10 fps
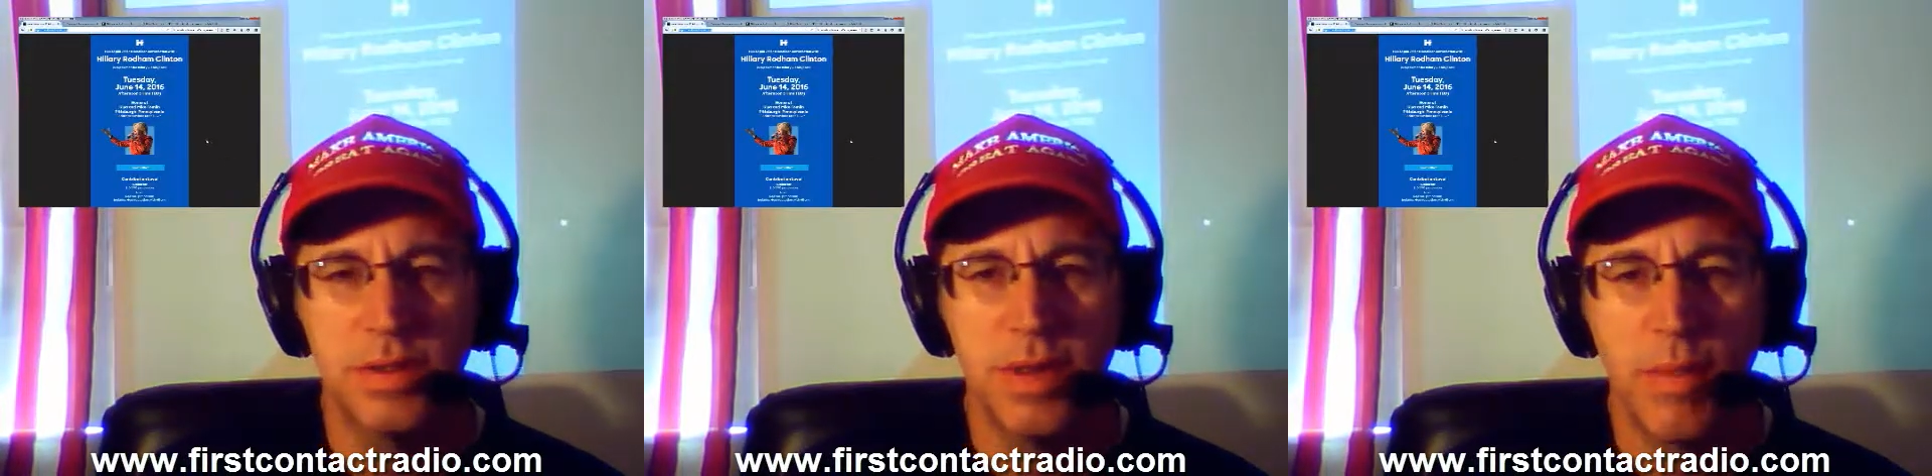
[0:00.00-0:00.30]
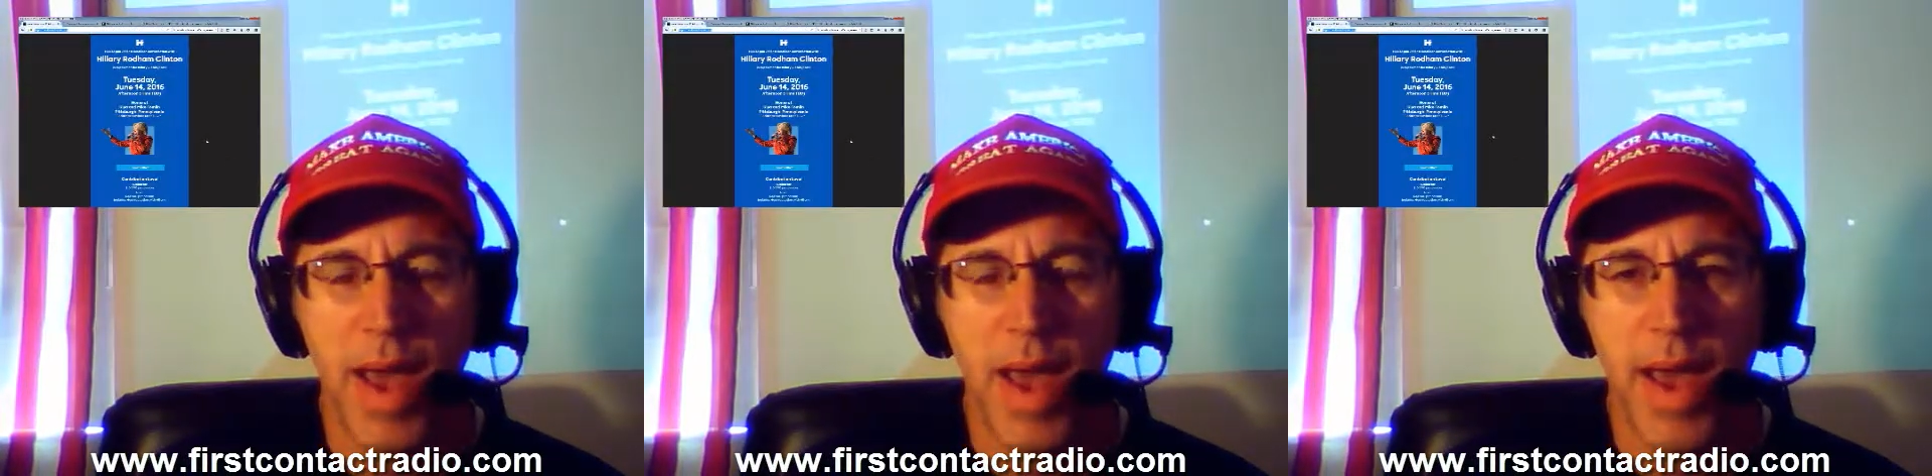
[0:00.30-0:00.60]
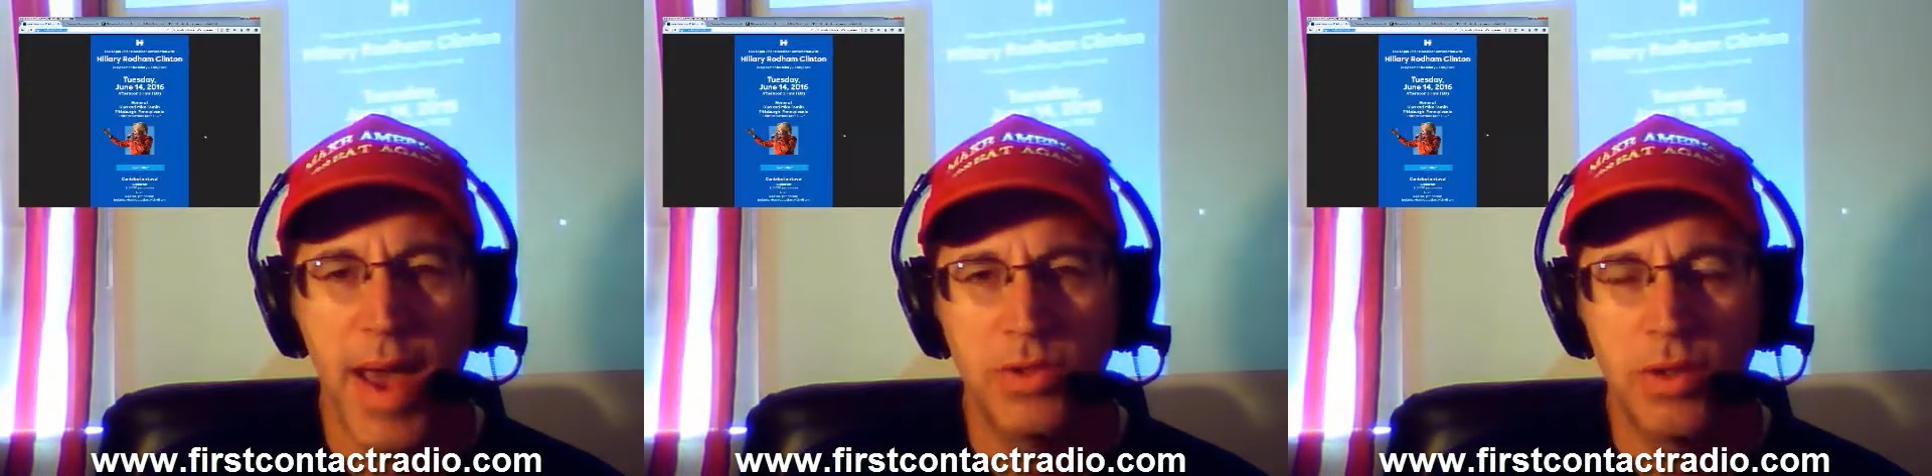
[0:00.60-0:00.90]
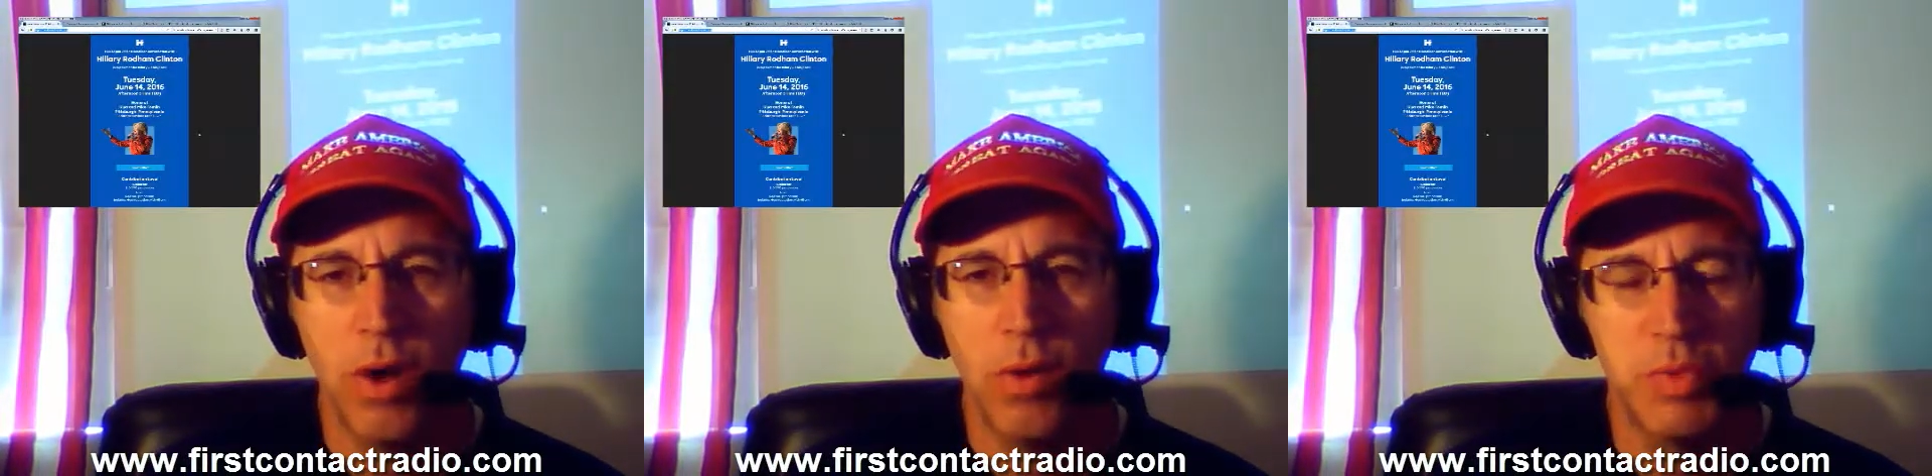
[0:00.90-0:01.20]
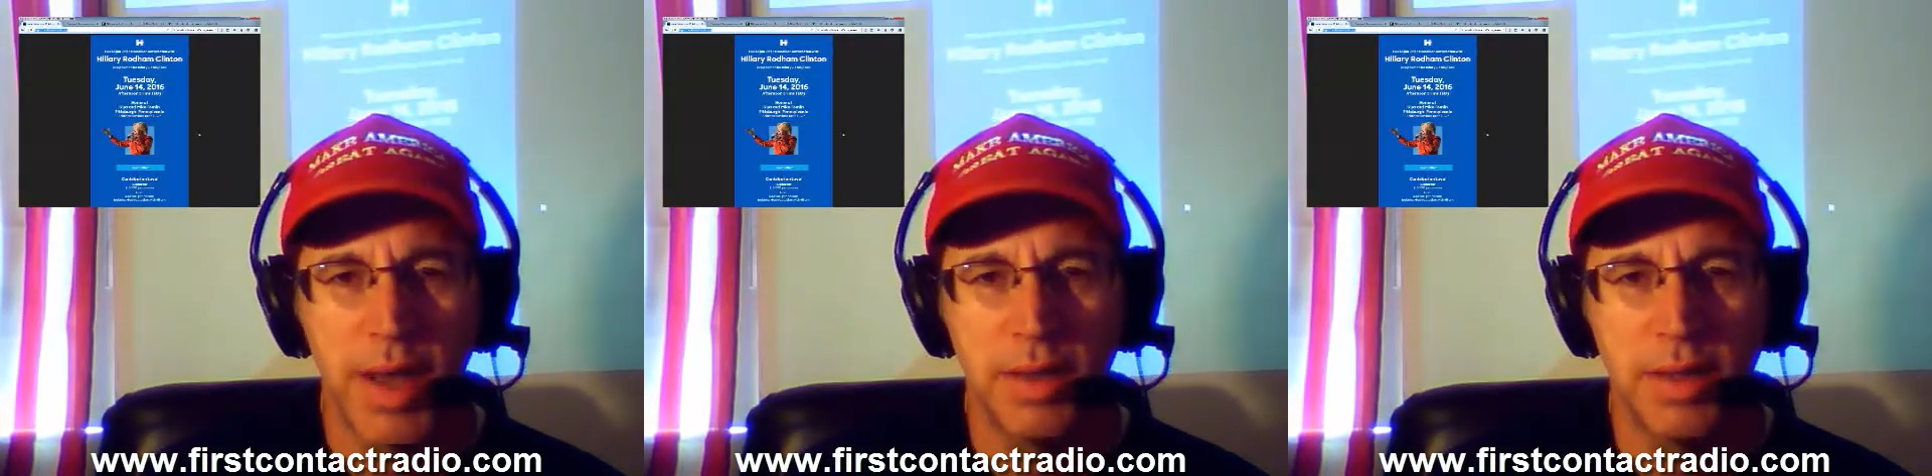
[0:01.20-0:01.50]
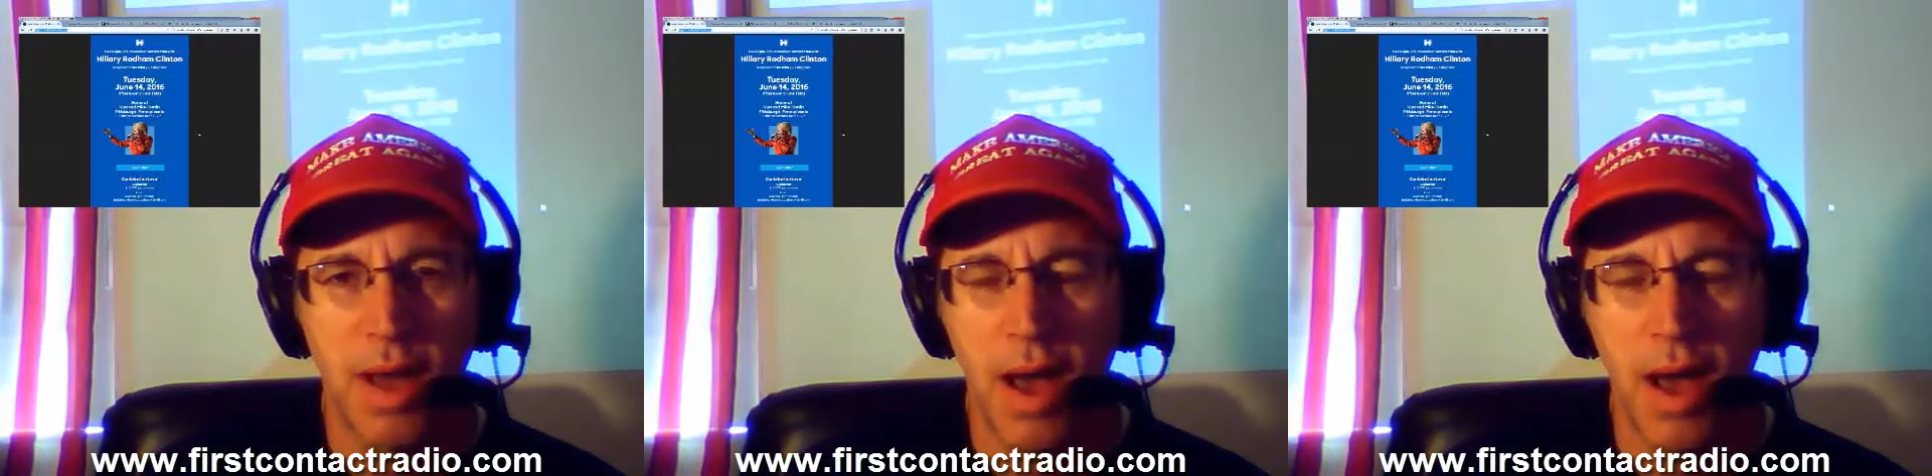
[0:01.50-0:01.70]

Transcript: dumbass coach, Mike